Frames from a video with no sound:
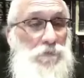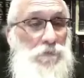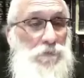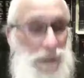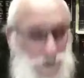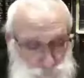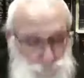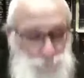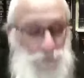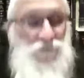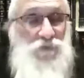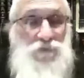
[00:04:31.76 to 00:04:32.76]
God is
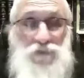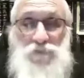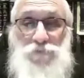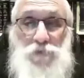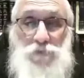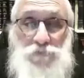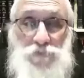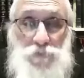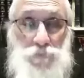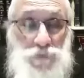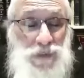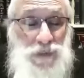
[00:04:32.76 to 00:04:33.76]
present in front of
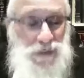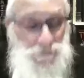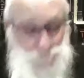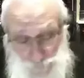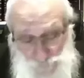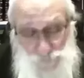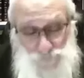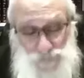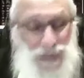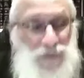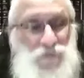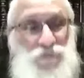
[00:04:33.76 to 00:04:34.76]
you. In front of
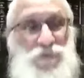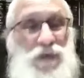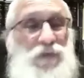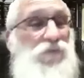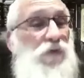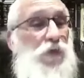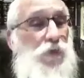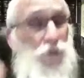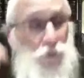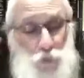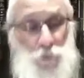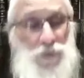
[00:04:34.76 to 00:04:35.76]
God's face,
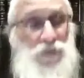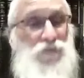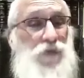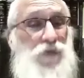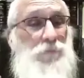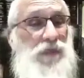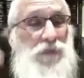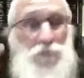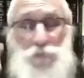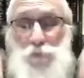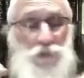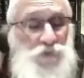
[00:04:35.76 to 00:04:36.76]
you're doing something
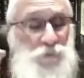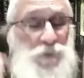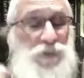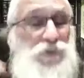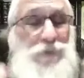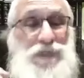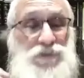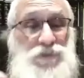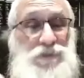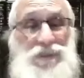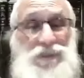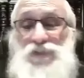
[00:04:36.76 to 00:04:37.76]
in thought, speech, or
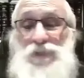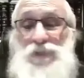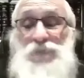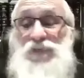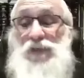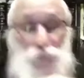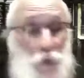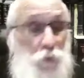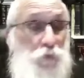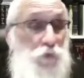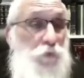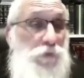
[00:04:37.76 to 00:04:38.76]
action that Hashem said,
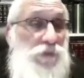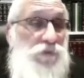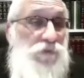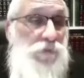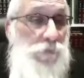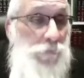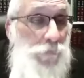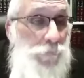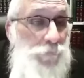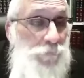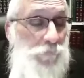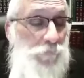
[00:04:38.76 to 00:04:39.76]
don't do it.
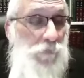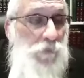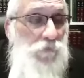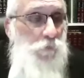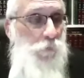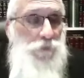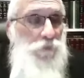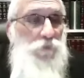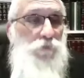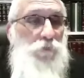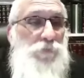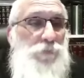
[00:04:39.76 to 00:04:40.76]
So what are you
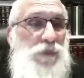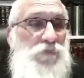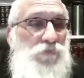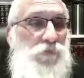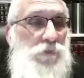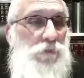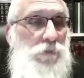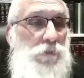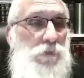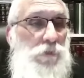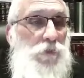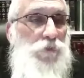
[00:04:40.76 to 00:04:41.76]
doing, basically?
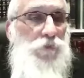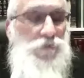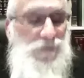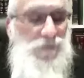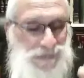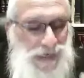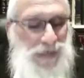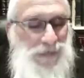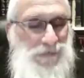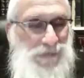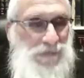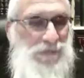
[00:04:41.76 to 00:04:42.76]
You're
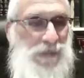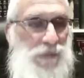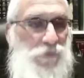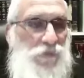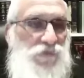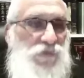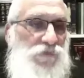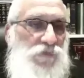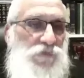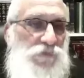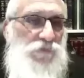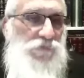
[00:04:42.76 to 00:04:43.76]
denying the entire
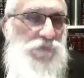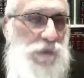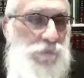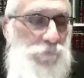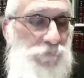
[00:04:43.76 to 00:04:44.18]
existence of God.